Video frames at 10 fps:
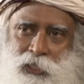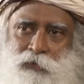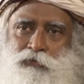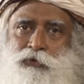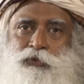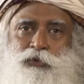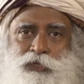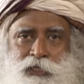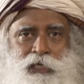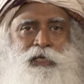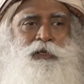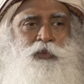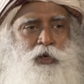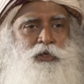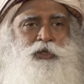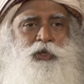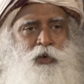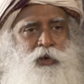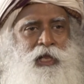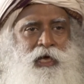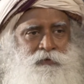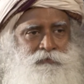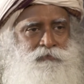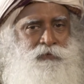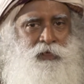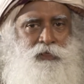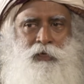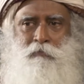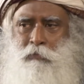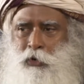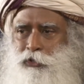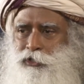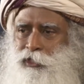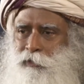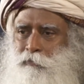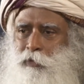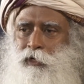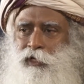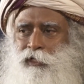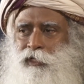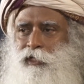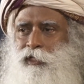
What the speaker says: if you really want to know life, the most important